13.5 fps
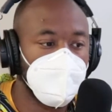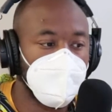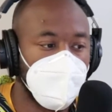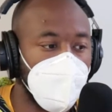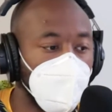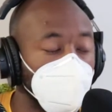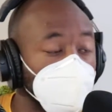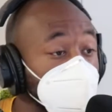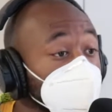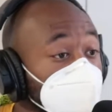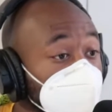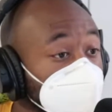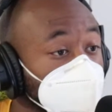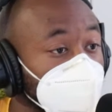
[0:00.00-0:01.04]
How are people
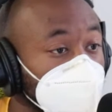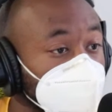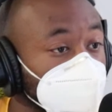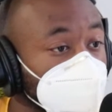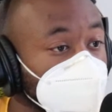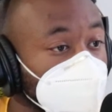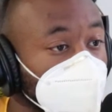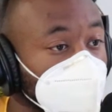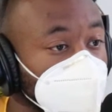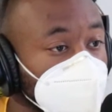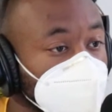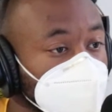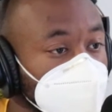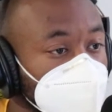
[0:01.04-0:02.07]
interacting with their
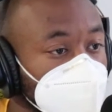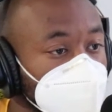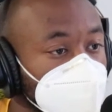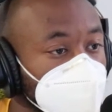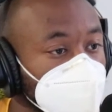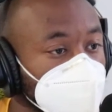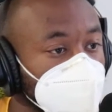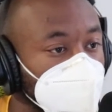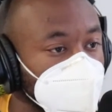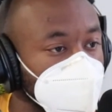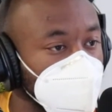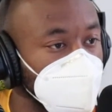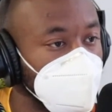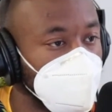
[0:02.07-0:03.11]
audiences? You know what I'm
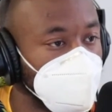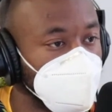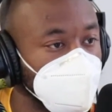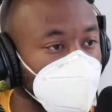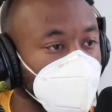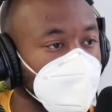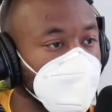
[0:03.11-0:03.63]
saying? I think